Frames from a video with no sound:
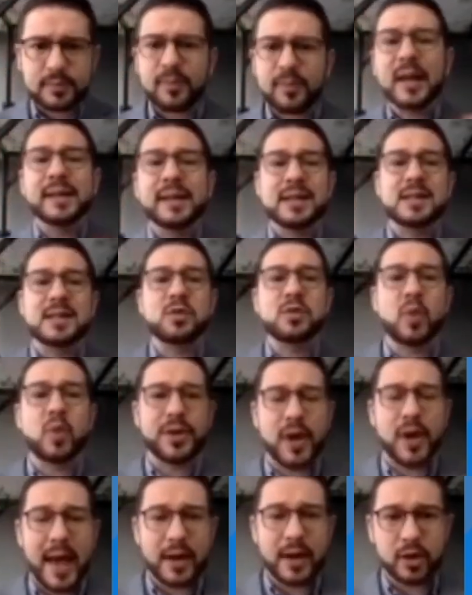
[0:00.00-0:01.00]
This is what
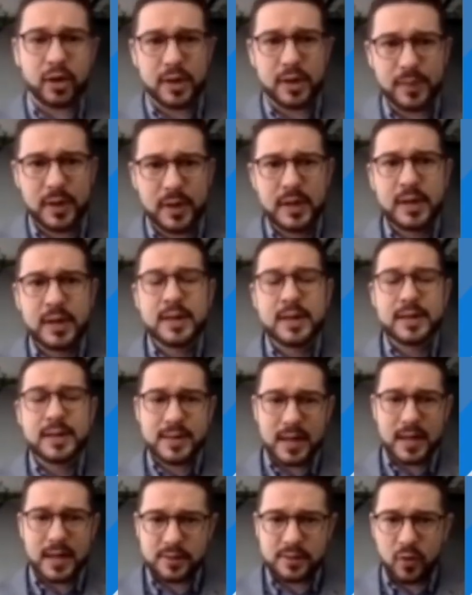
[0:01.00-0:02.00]
the acronym
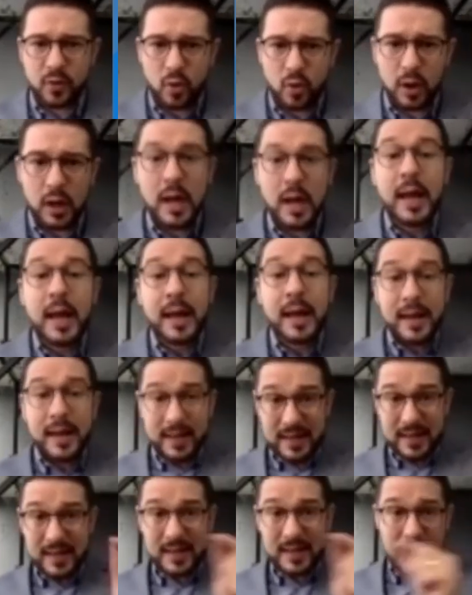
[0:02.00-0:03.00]
stands for.
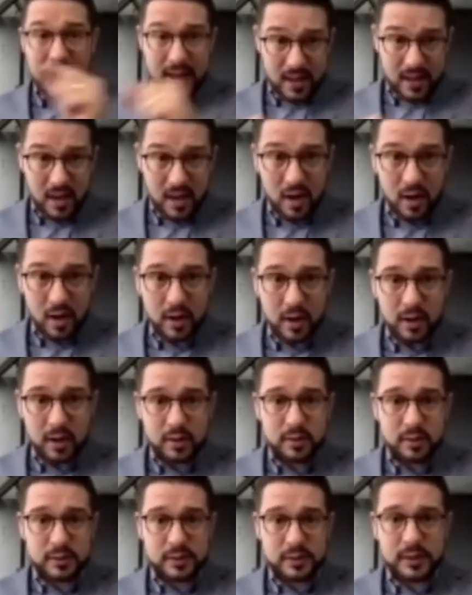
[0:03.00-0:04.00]
E and R,
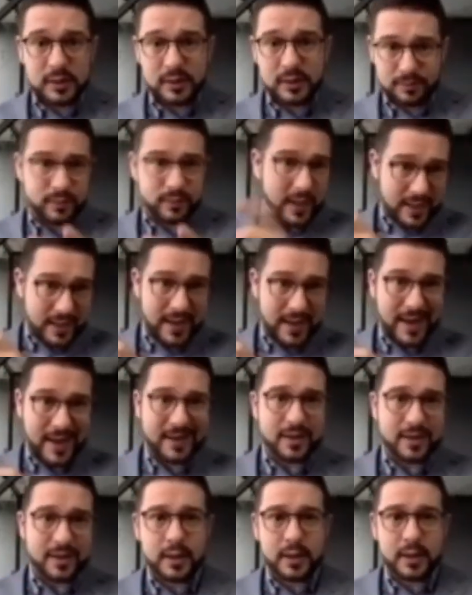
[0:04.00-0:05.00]
the
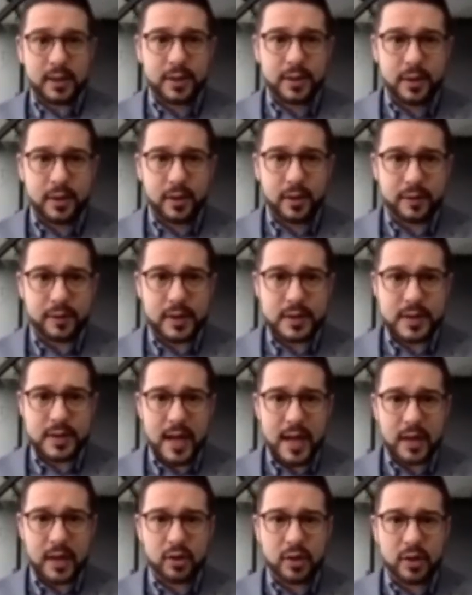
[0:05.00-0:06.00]
ending of this
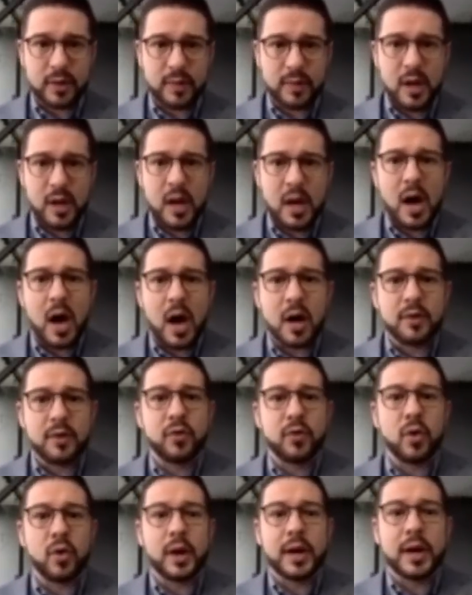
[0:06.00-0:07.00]
acronym, are
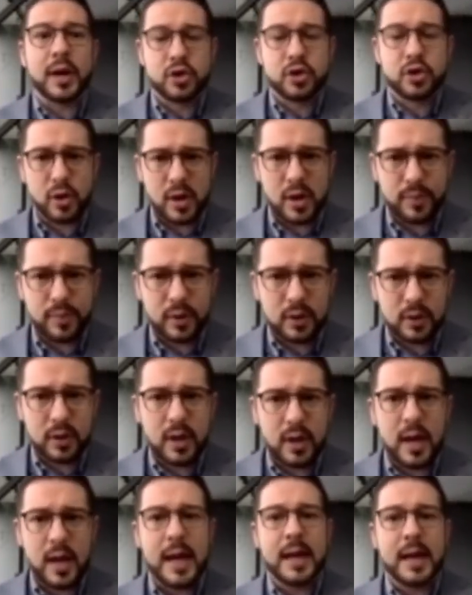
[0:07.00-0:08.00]
for
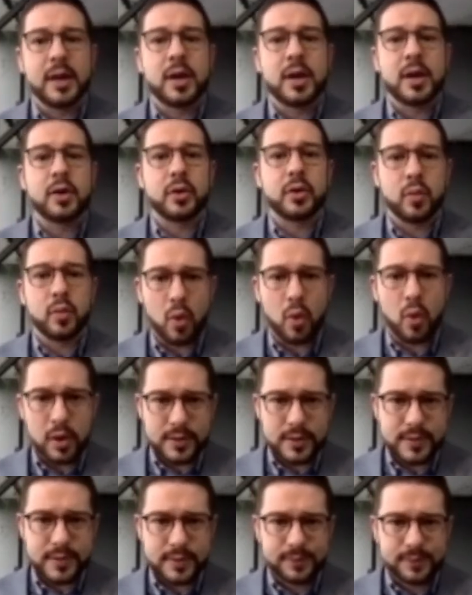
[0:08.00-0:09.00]
enjoyable and
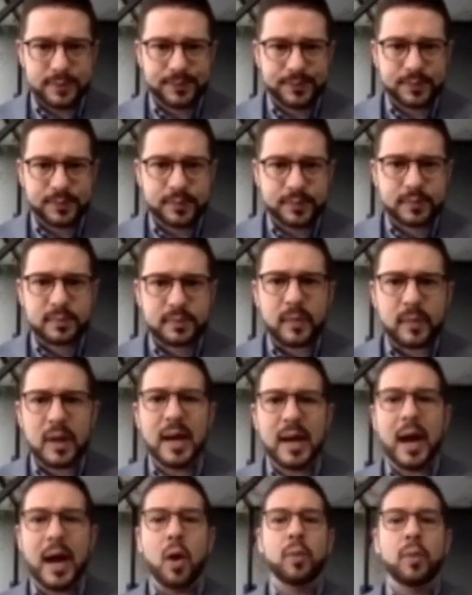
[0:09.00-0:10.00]
rewards.
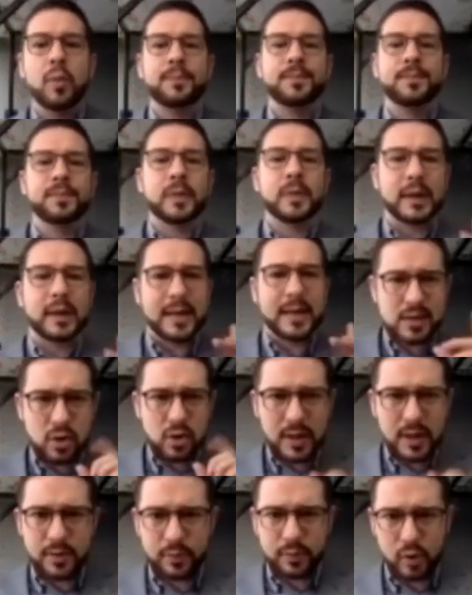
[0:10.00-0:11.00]
Now, let's
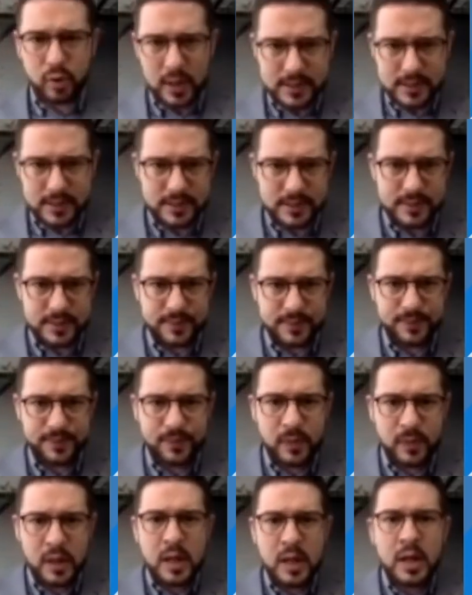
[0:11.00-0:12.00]
look at the process.
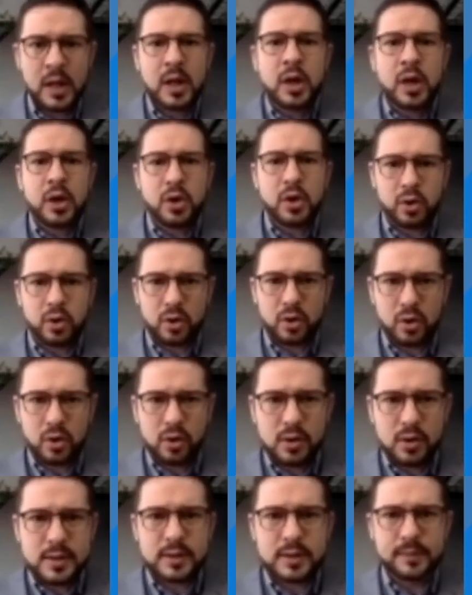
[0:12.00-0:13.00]
Your
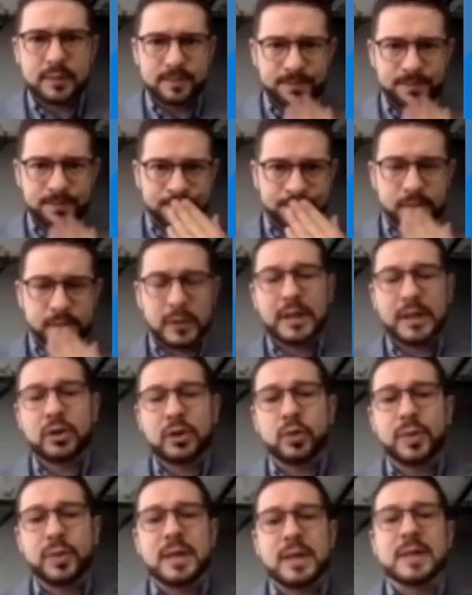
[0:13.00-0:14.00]
goals need
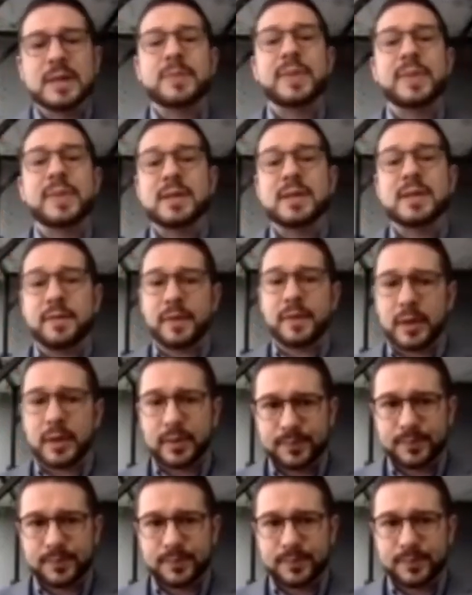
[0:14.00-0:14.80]
to be specific.